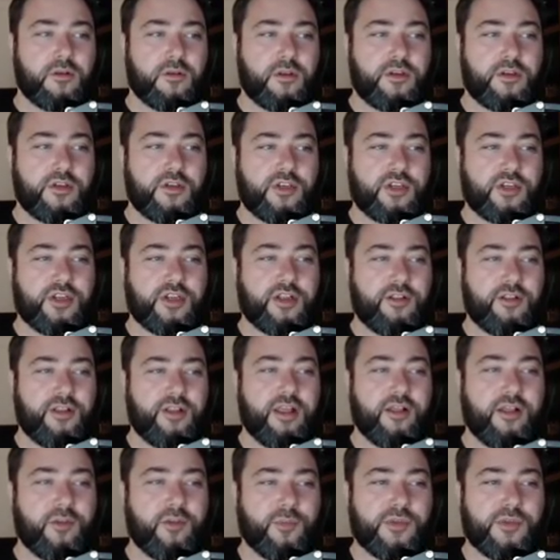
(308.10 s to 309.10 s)
Chanel
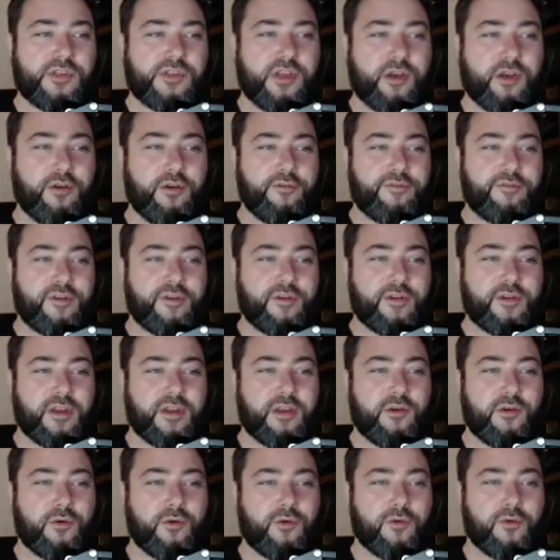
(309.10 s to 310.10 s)
Helm is co-founder
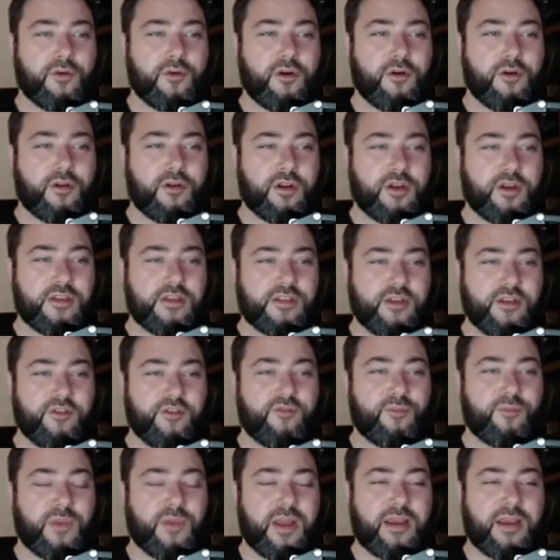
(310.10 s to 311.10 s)
and core organizer
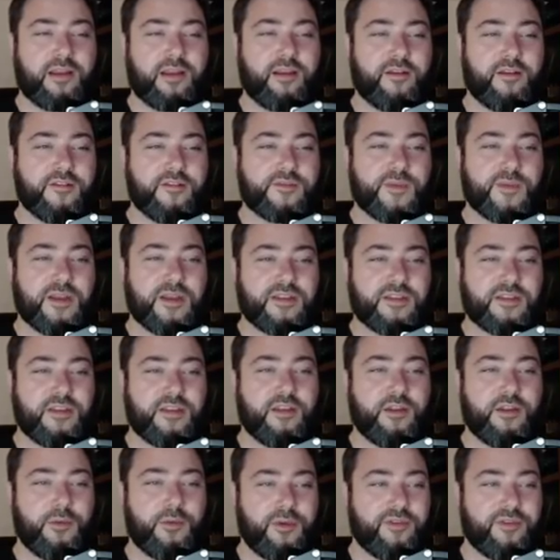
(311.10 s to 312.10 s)
of Black Lives Matter
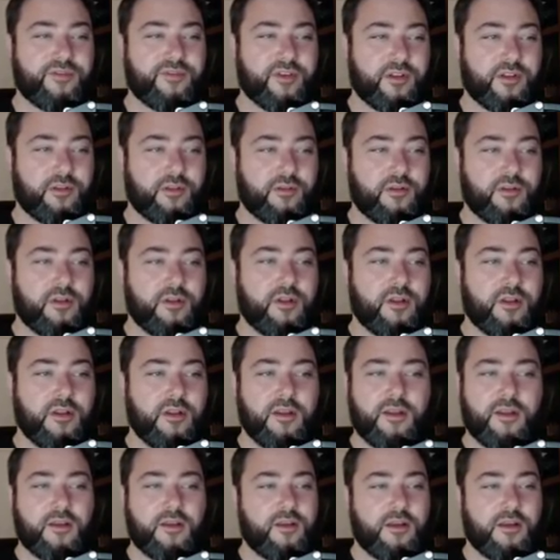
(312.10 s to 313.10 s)
Louisville.
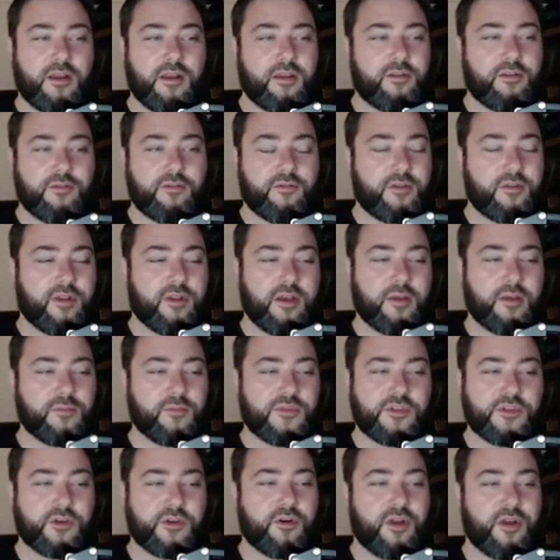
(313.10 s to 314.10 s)
And I'm
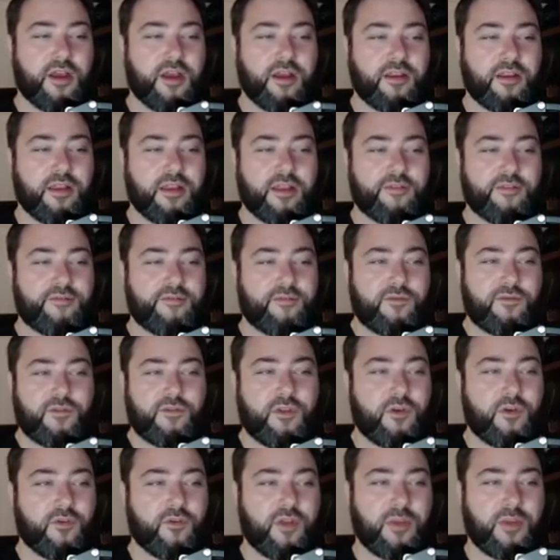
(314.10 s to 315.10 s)
sorry I left
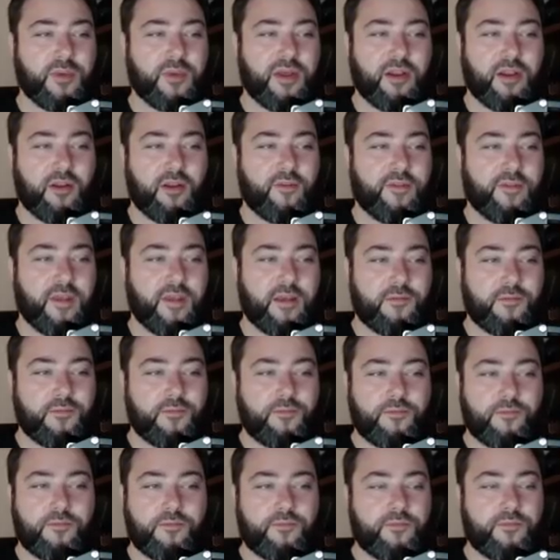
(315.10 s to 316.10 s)
your email on there.
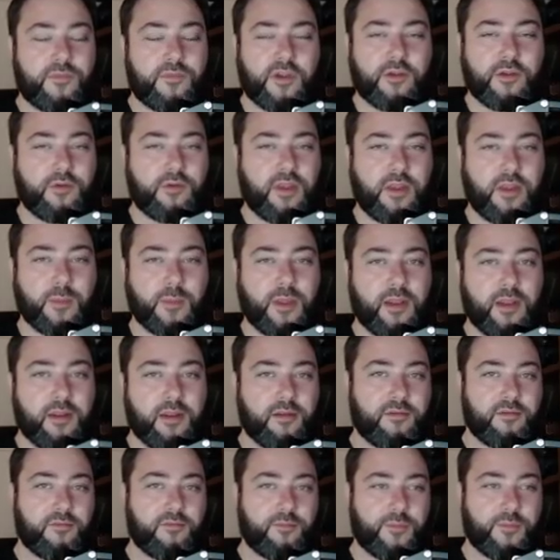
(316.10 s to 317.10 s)
Don't email
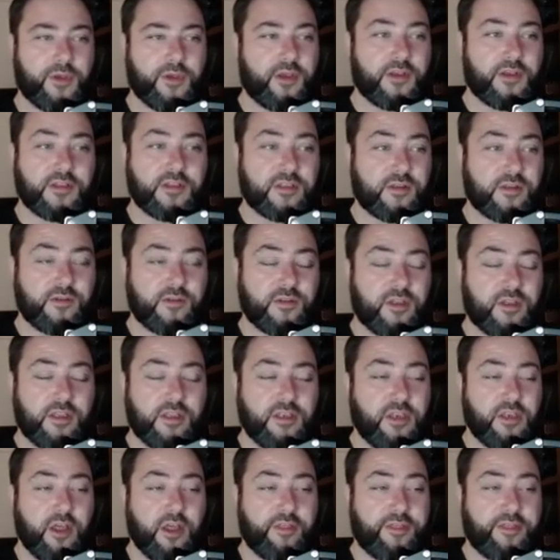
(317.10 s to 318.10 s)
her, because
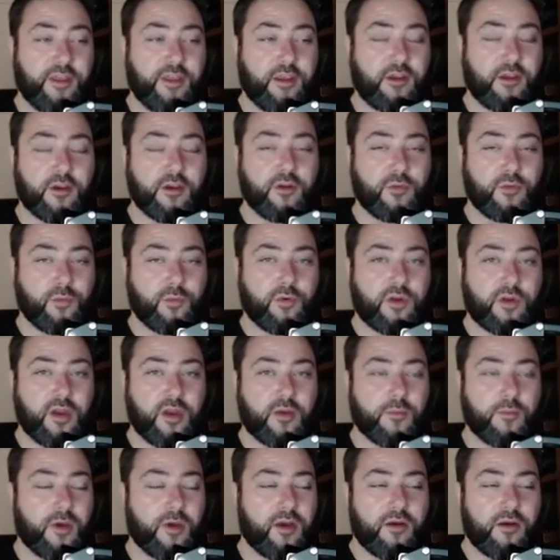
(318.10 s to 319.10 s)
nothing good will
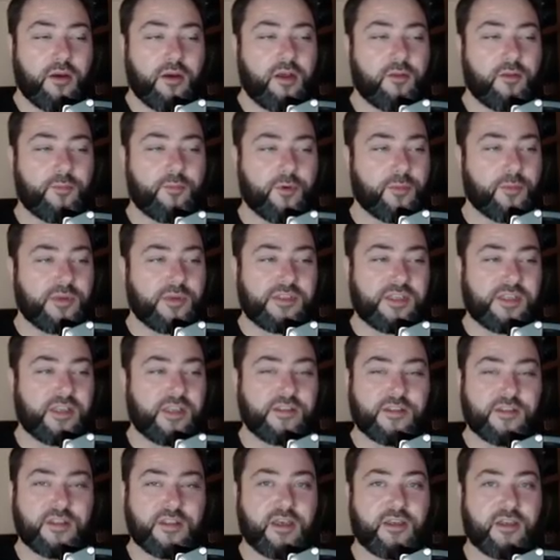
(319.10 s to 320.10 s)
come. I'll probably
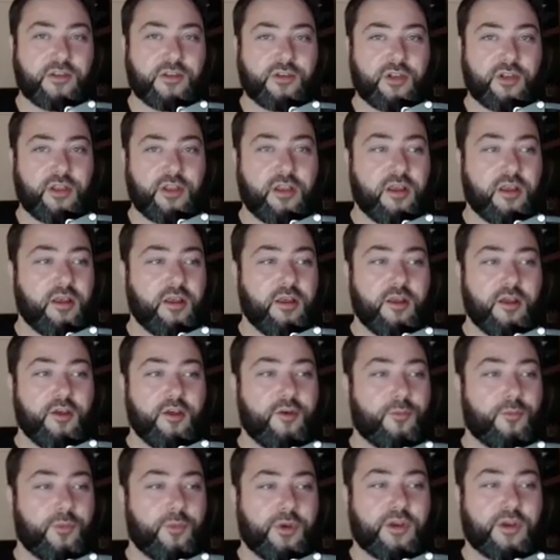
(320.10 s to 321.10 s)
censor that, actually.
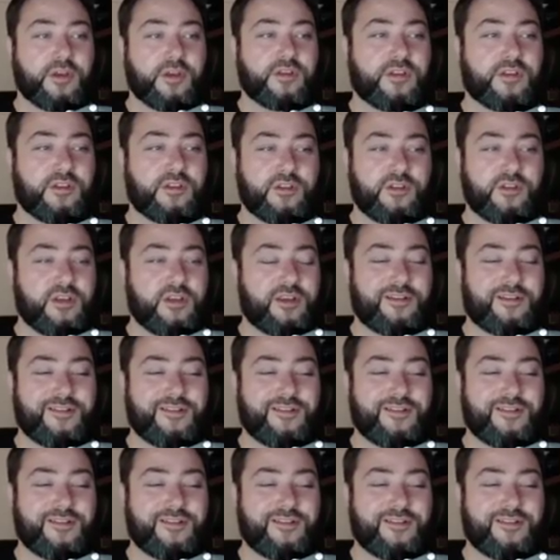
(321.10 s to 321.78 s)
Because...